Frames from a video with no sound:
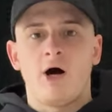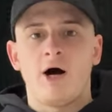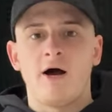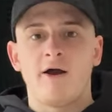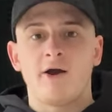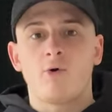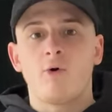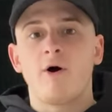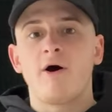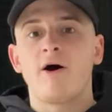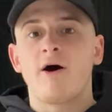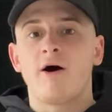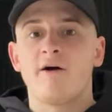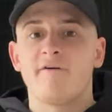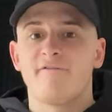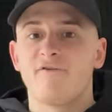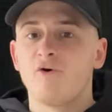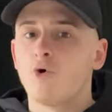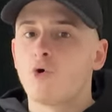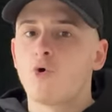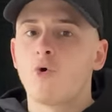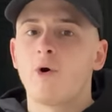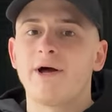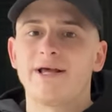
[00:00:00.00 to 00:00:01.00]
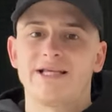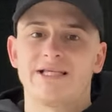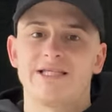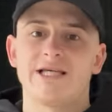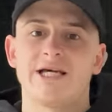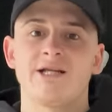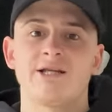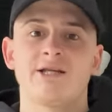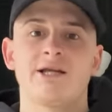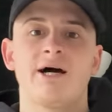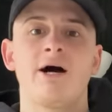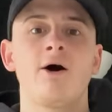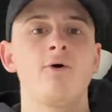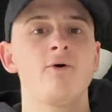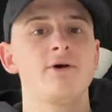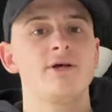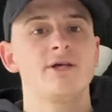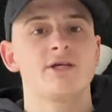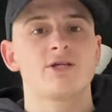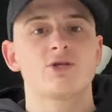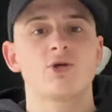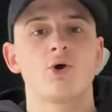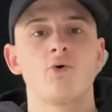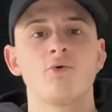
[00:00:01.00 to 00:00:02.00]
I feel quite zenned out.
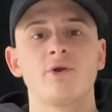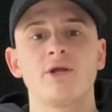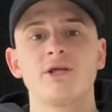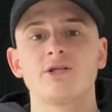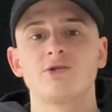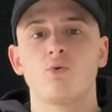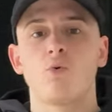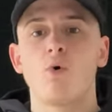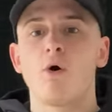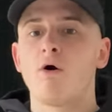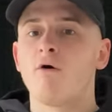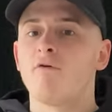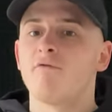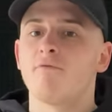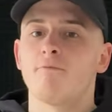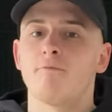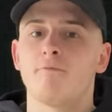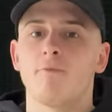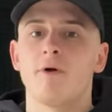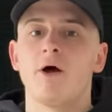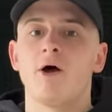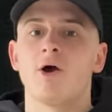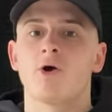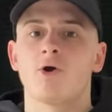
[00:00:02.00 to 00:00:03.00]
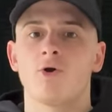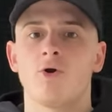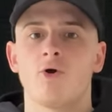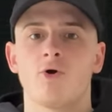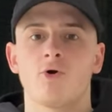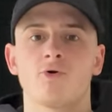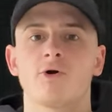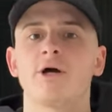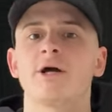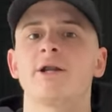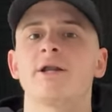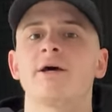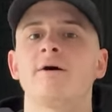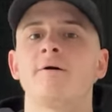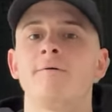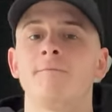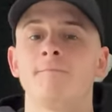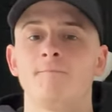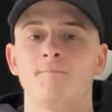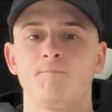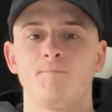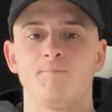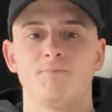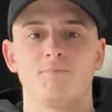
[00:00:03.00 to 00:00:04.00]
It's only 12 o'clock right now,
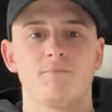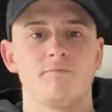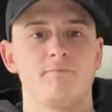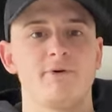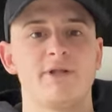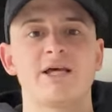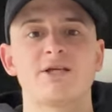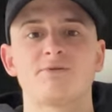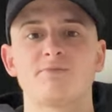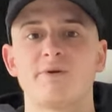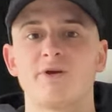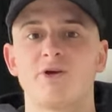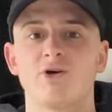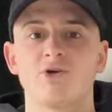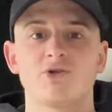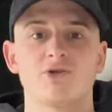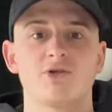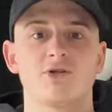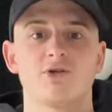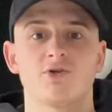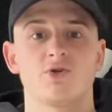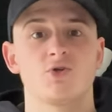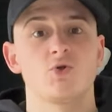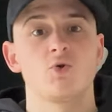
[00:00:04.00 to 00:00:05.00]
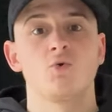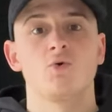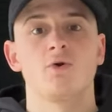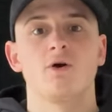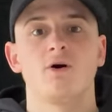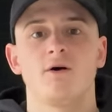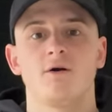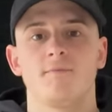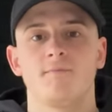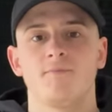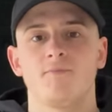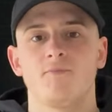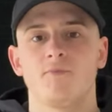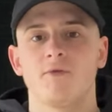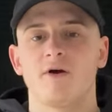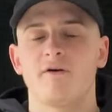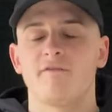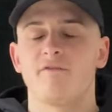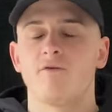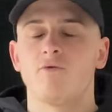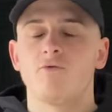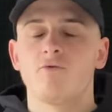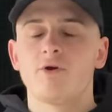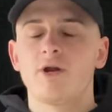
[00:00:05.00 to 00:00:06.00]
but that's because of the sauna. I
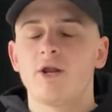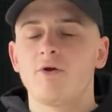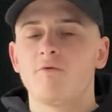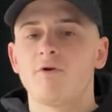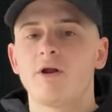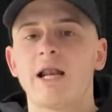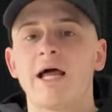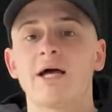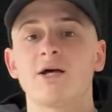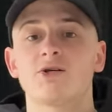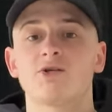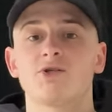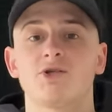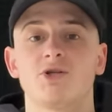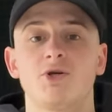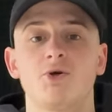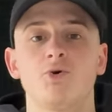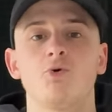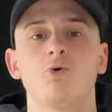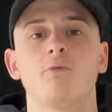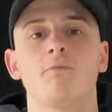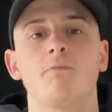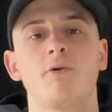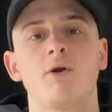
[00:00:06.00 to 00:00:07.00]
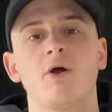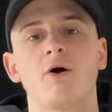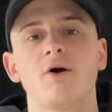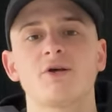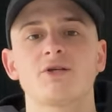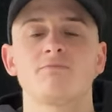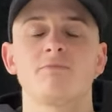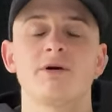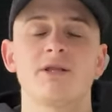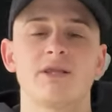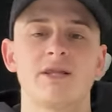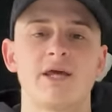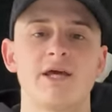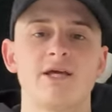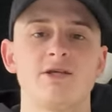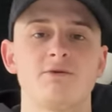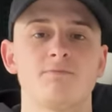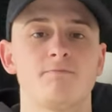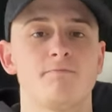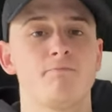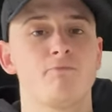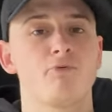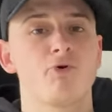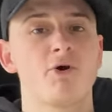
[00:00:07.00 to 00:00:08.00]
feel really relaxed, chilled. Plus my day's
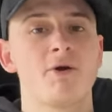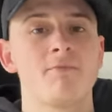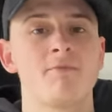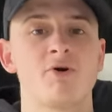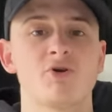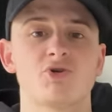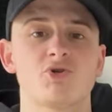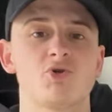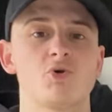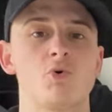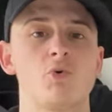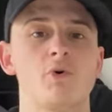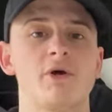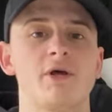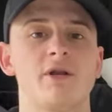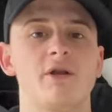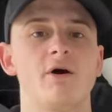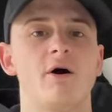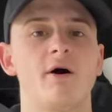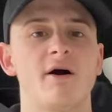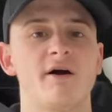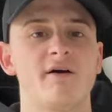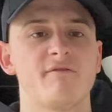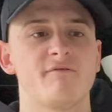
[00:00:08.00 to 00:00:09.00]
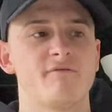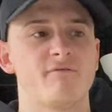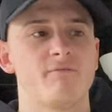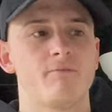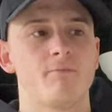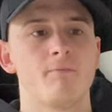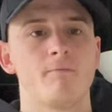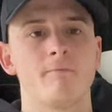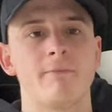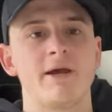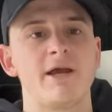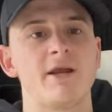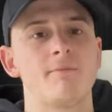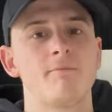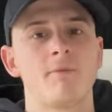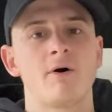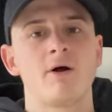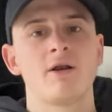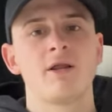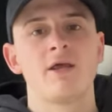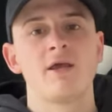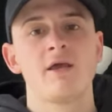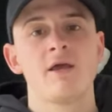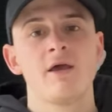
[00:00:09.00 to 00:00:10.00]
pretty much sorted. I've made
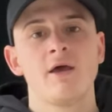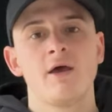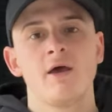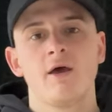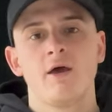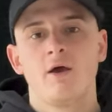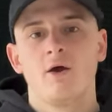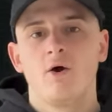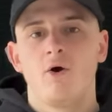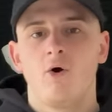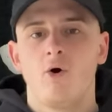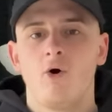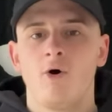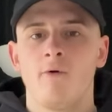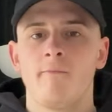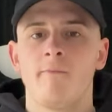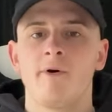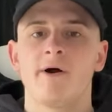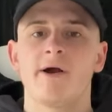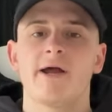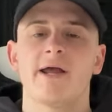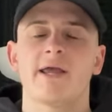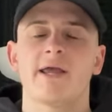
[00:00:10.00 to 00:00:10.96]
money on my